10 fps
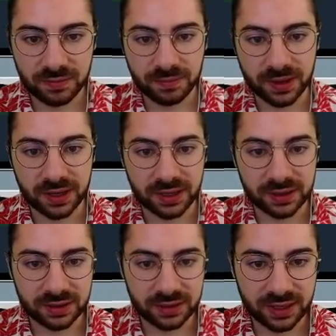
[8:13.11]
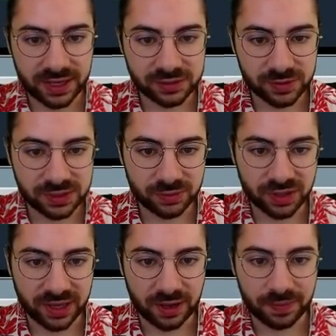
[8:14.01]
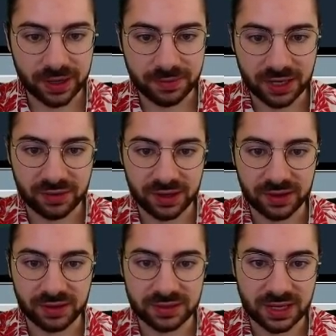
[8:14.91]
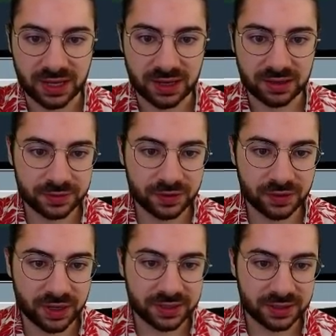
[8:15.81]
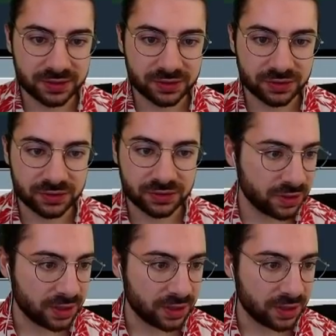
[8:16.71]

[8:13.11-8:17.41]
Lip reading: But as we did with the alpine background the other day, it's a good idea to,